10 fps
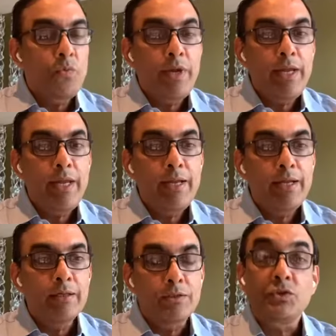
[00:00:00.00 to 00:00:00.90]
we
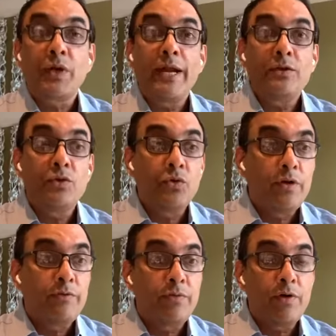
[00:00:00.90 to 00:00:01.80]
tried to do
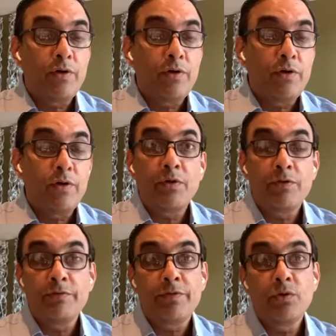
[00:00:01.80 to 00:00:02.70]
it for
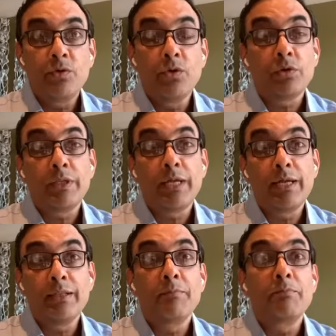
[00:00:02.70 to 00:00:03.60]
a few. Look,
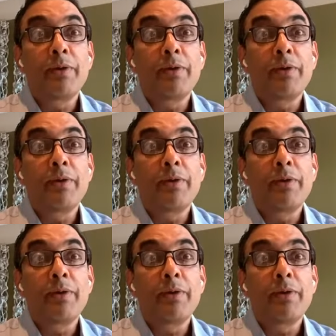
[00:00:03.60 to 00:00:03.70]
the